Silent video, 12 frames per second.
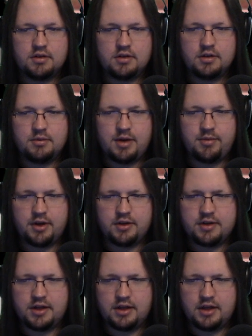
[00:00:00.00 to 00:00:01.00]
There might be a
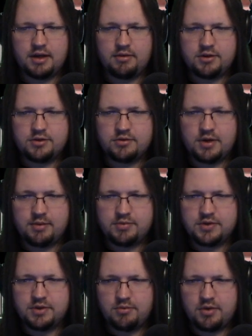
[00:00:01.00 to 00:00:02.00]
10 damage swipe
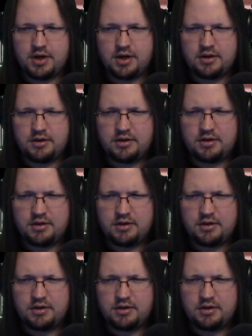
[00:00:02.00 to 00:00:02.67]
somewhere,